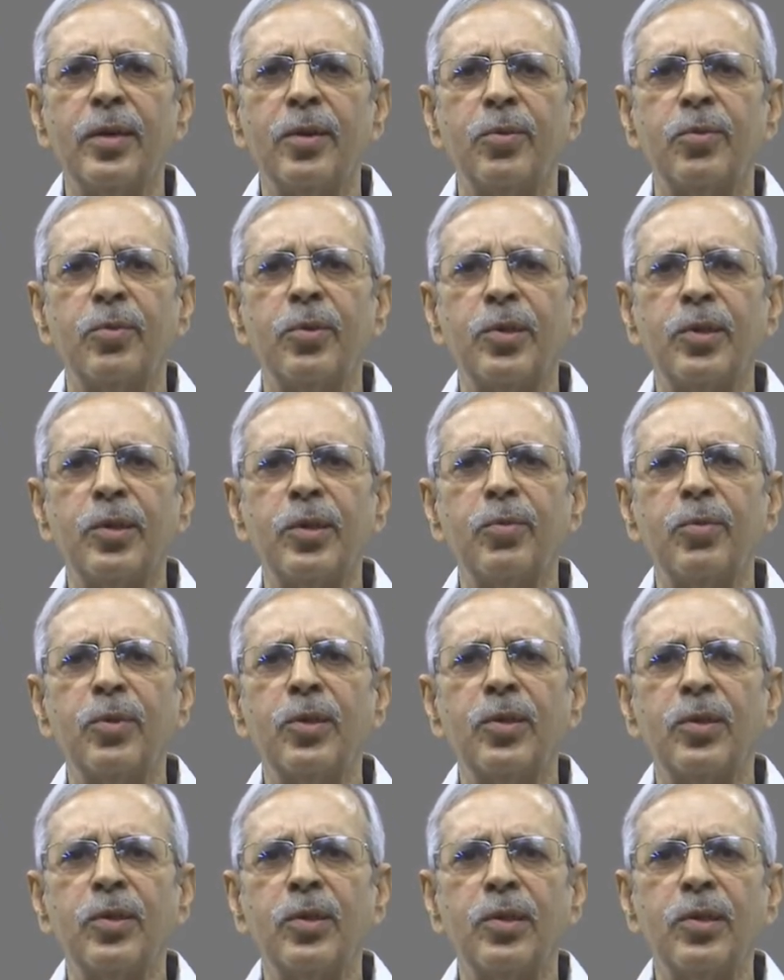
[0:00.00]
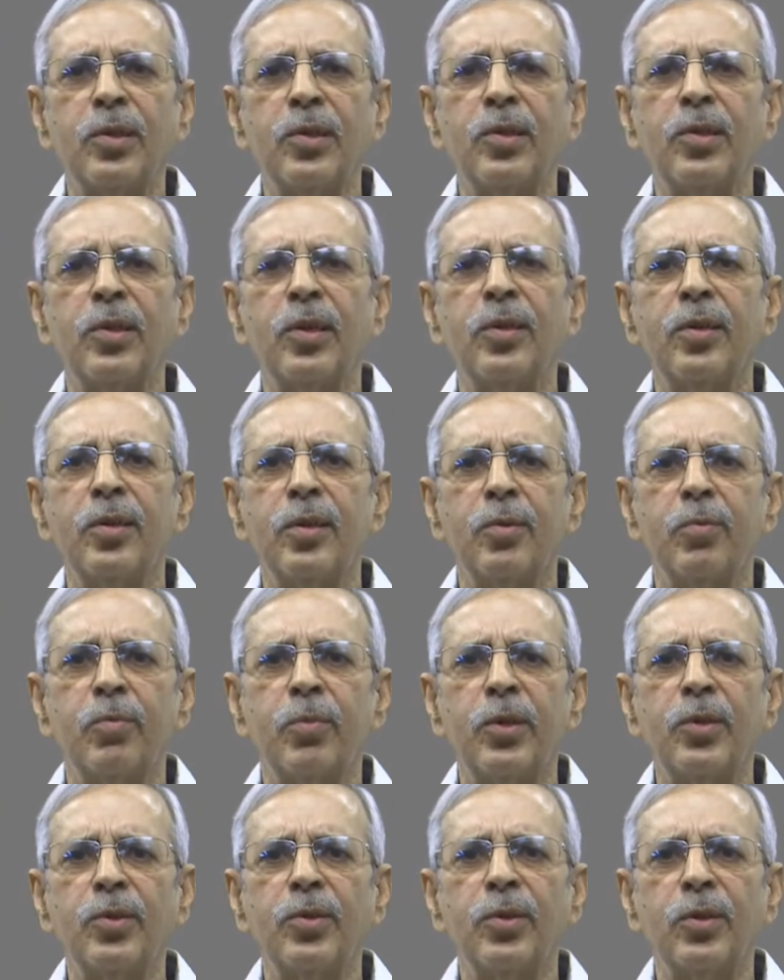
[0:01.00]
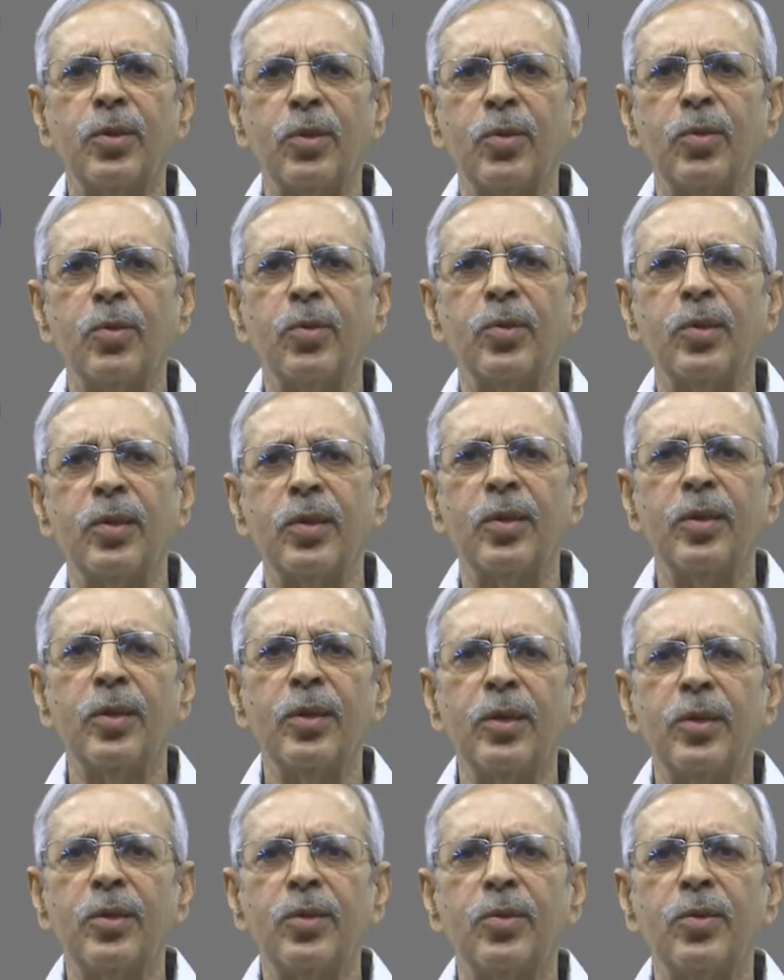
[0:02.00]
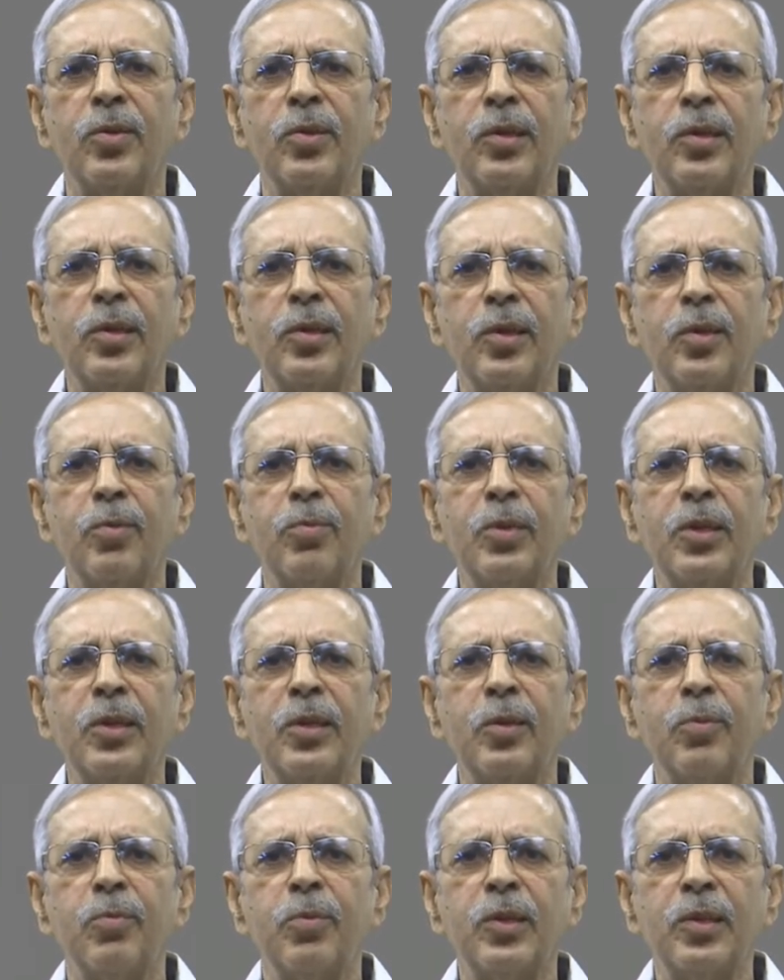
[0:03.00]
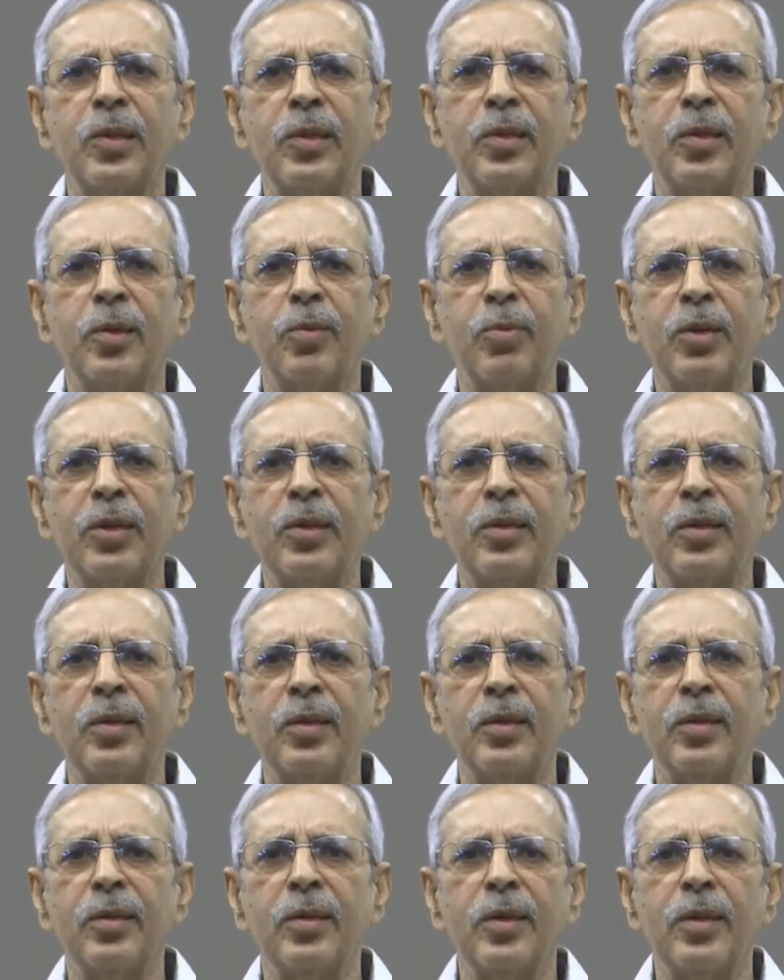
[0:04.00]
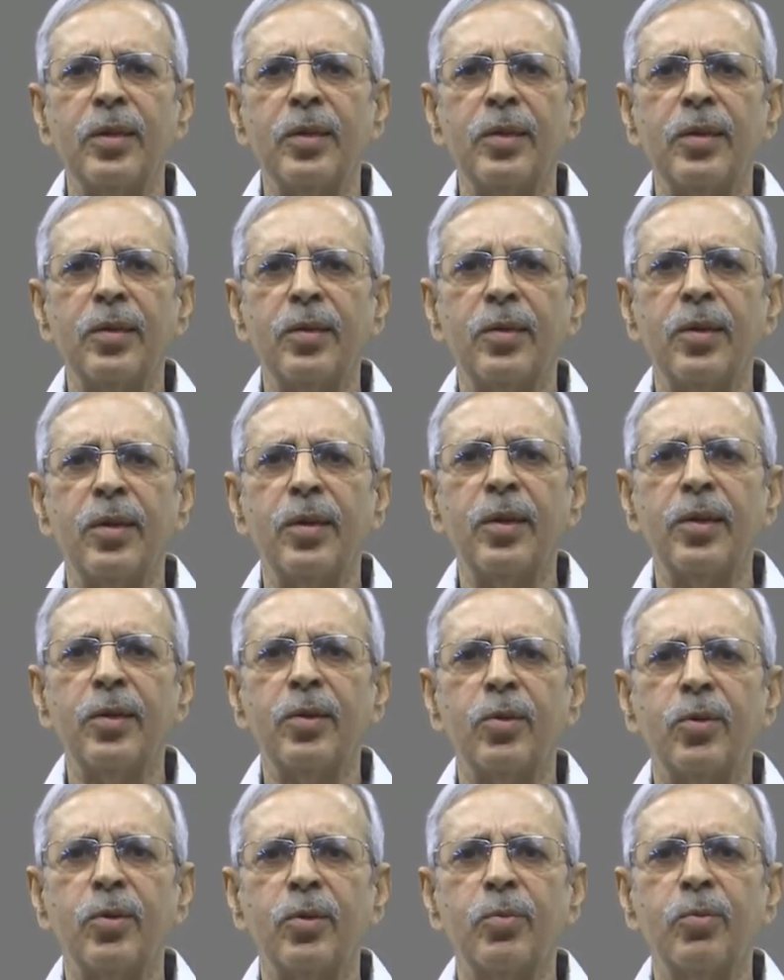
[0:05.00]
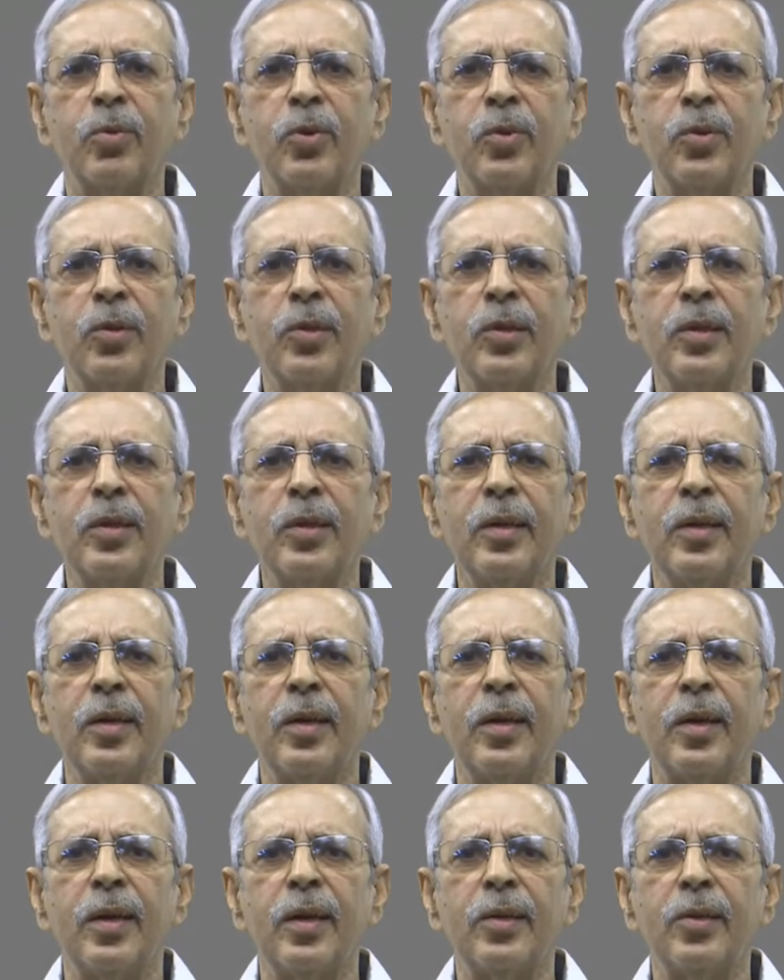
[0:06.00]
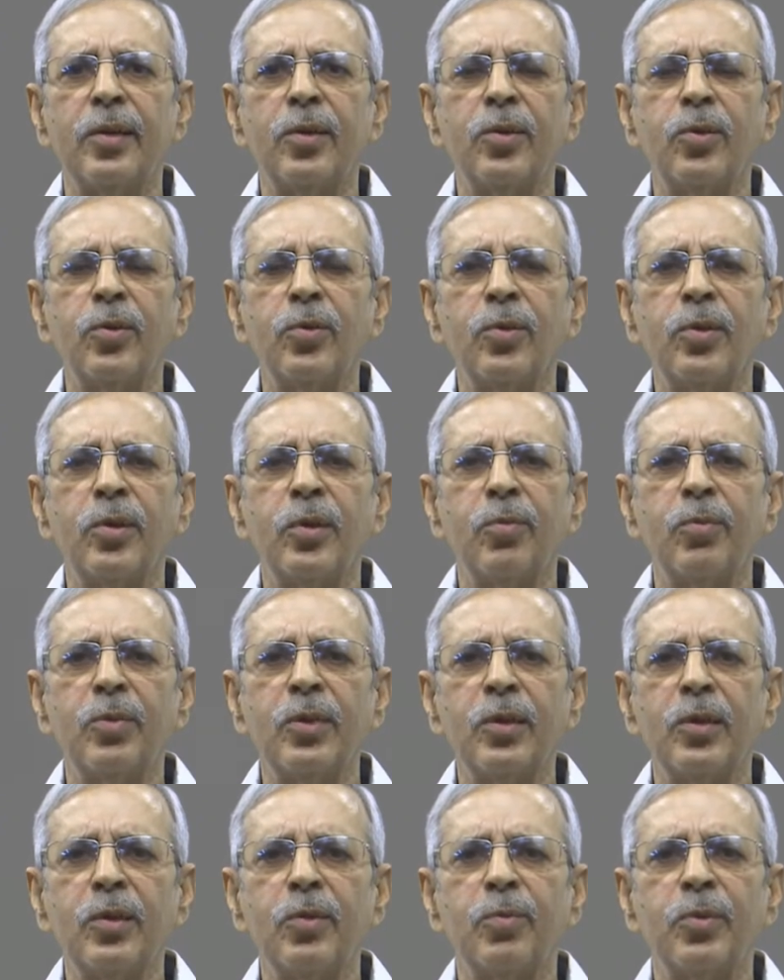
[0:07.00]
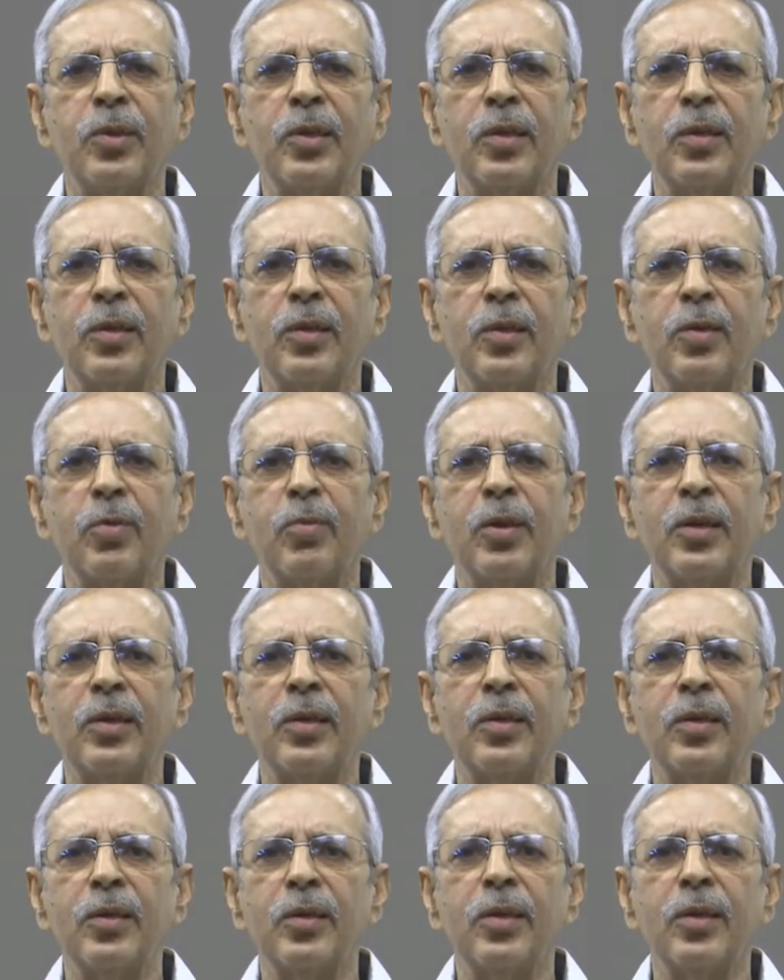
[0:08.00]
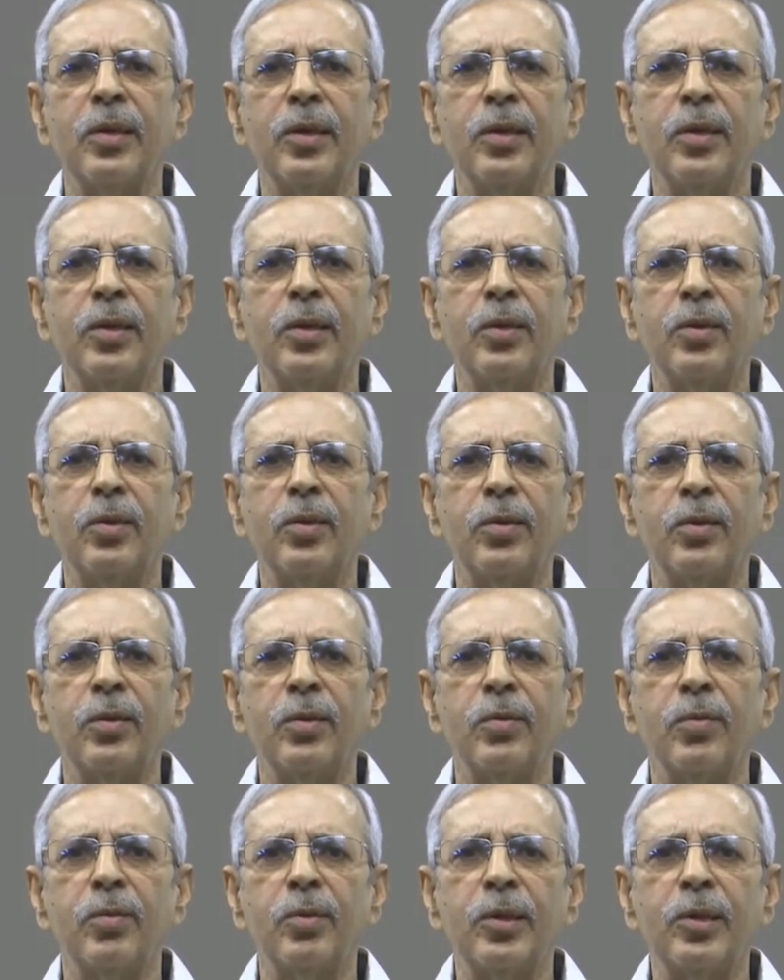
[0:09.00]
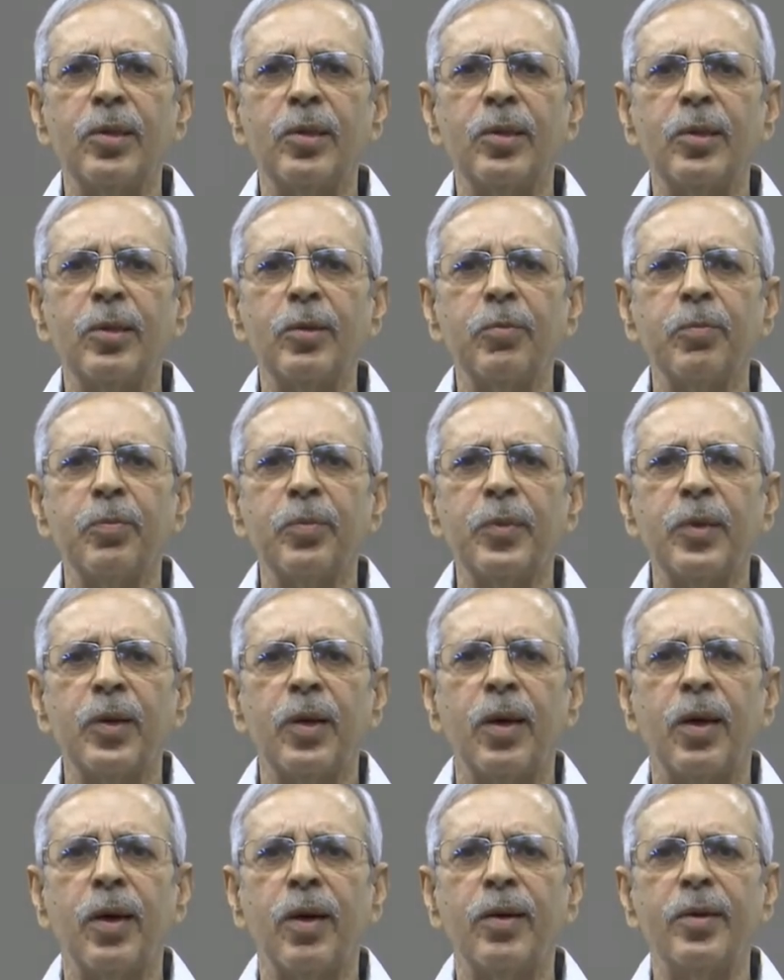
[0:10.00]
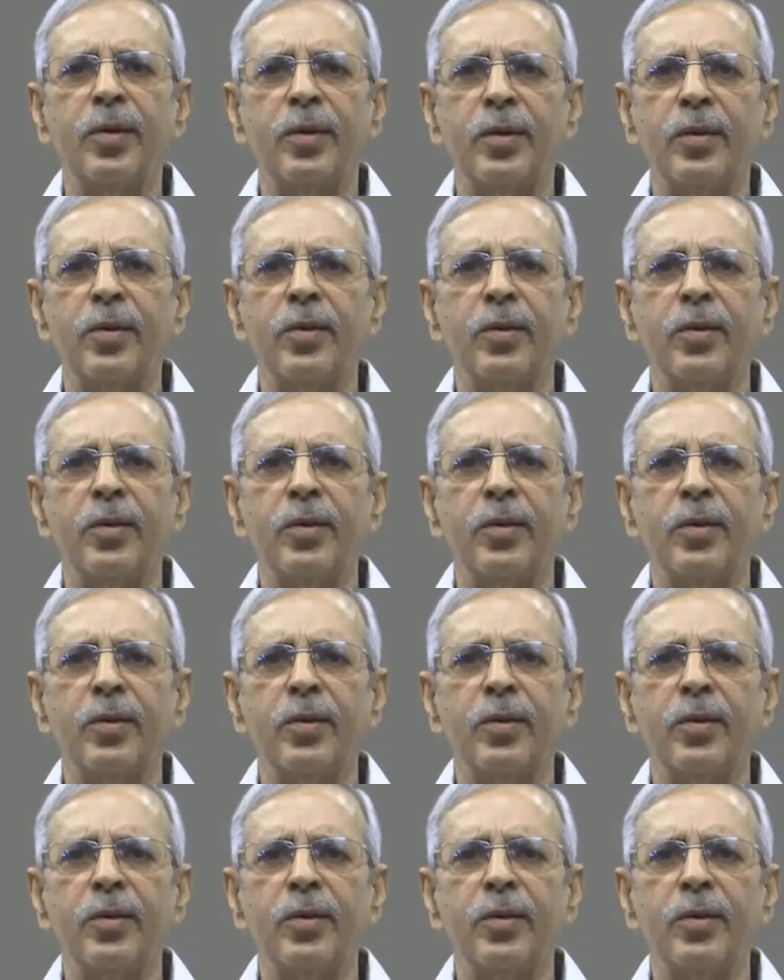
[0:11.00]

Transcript: Wisdom is reason plus intuition. So, reason being represented by the intellect or the buddhi, and intuition being represented by the heart